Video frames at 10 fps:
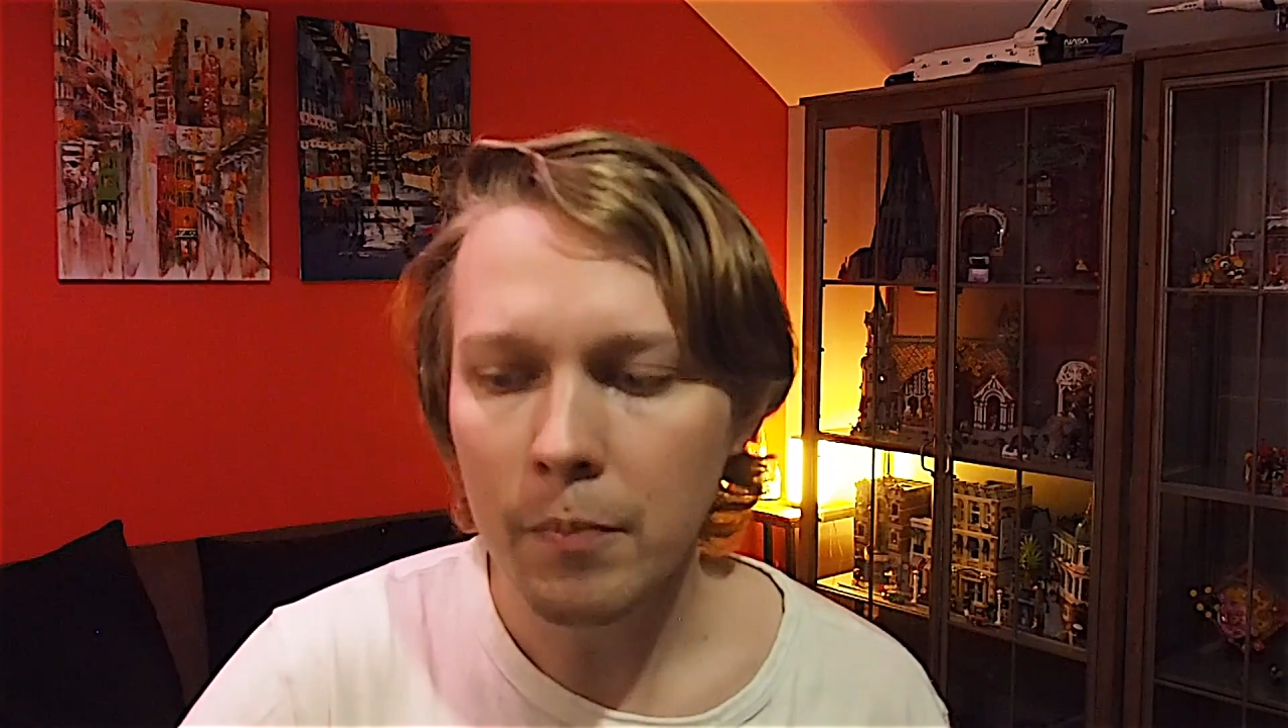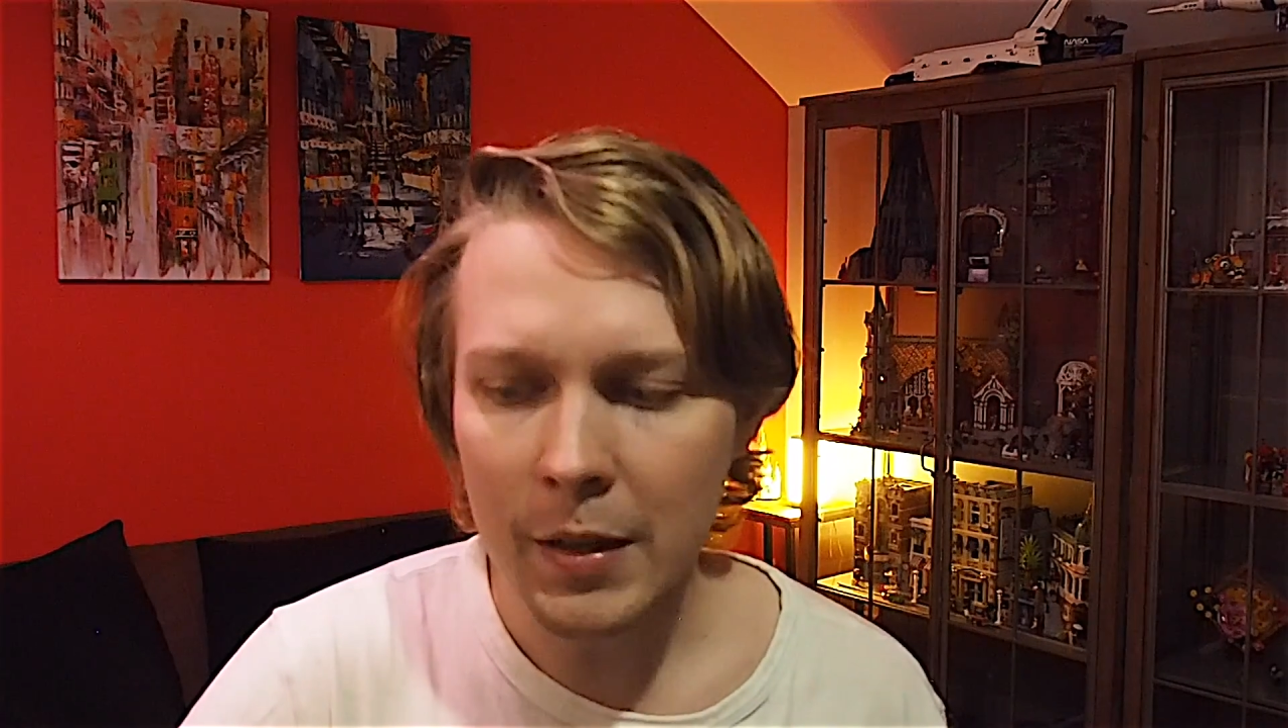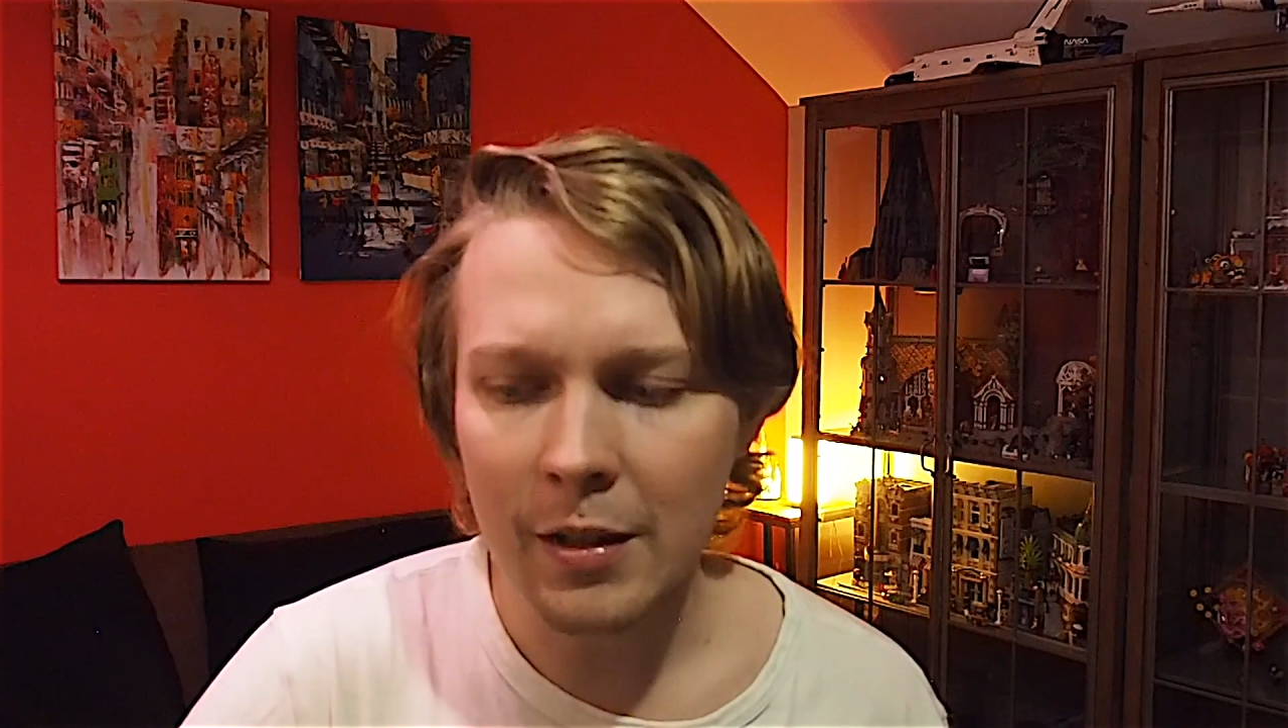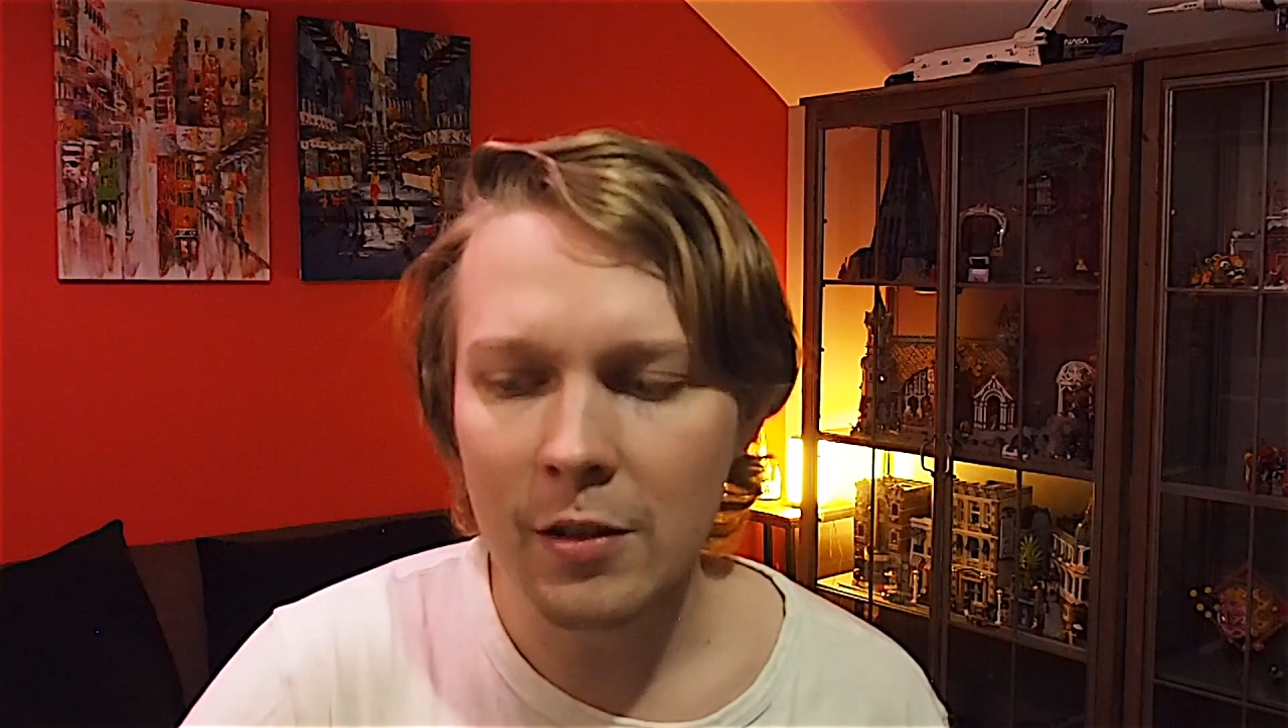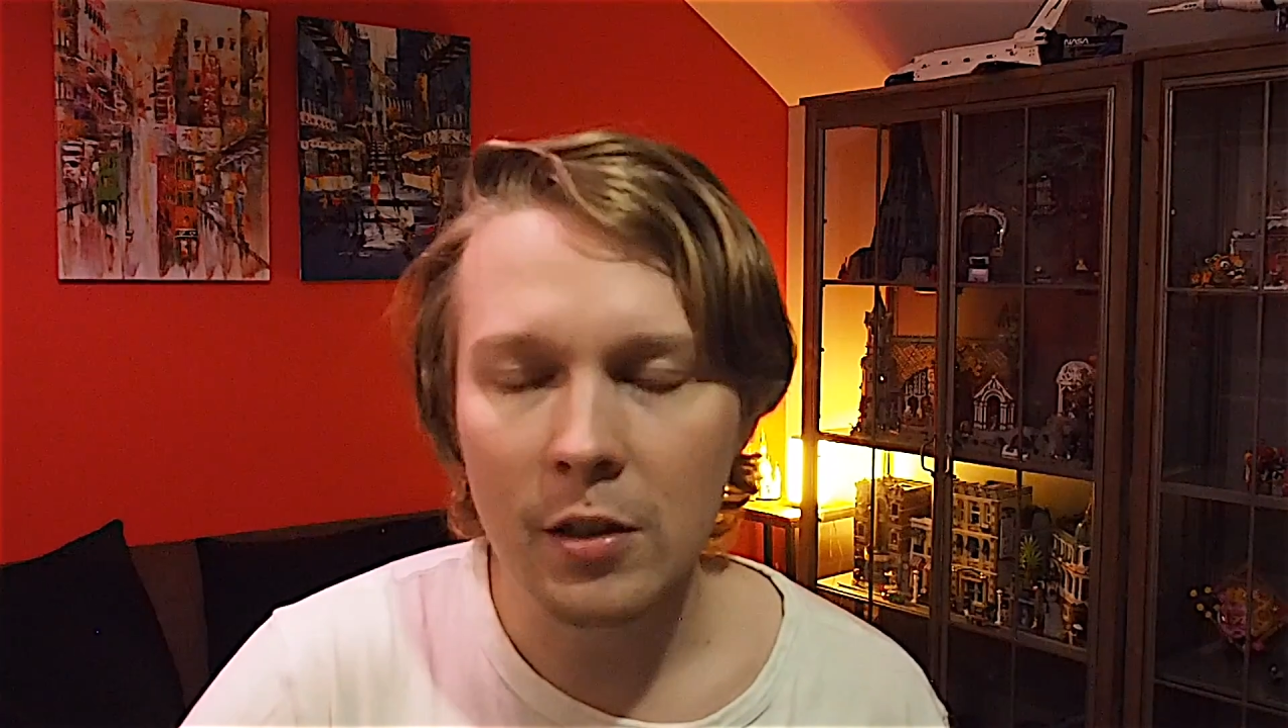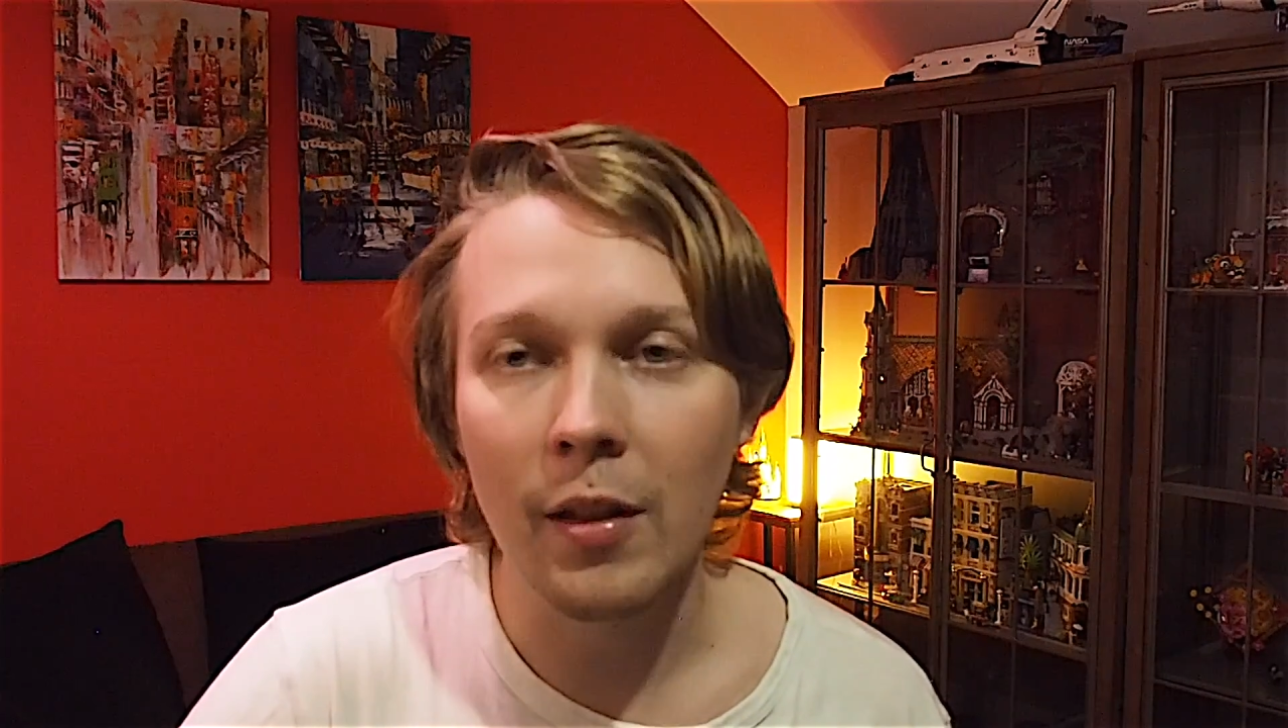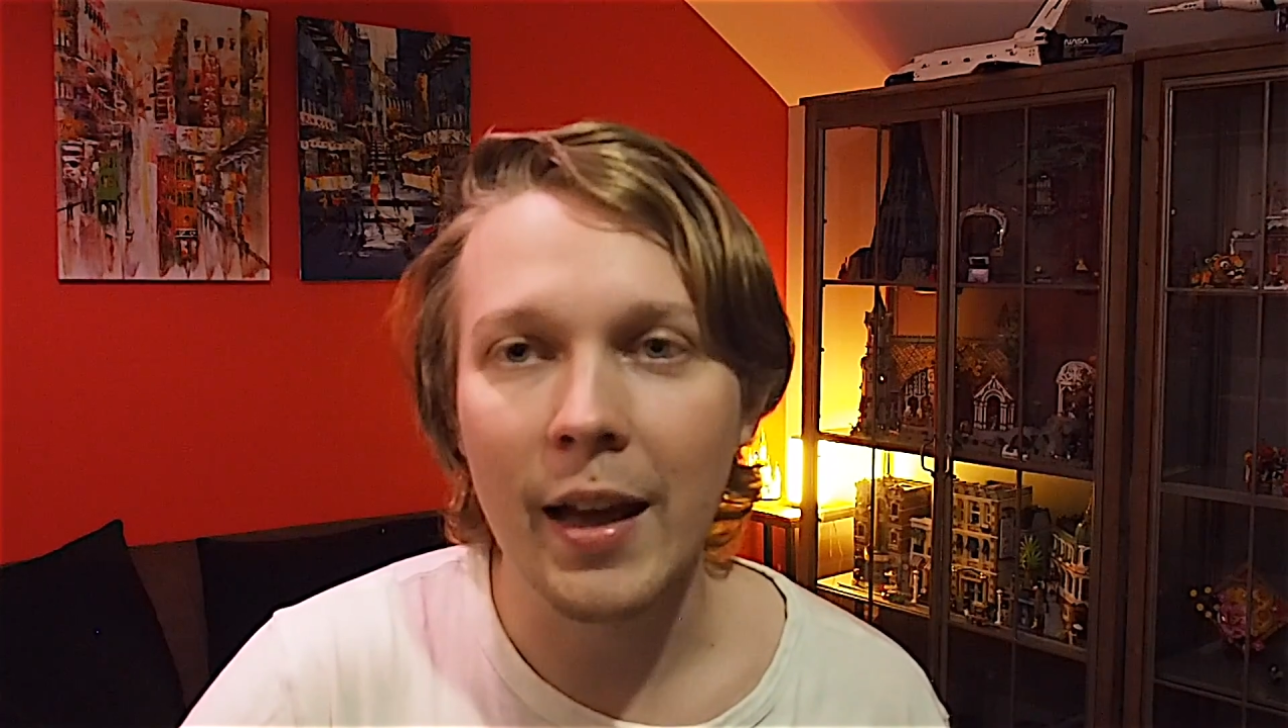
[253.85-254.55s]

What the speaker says: this is still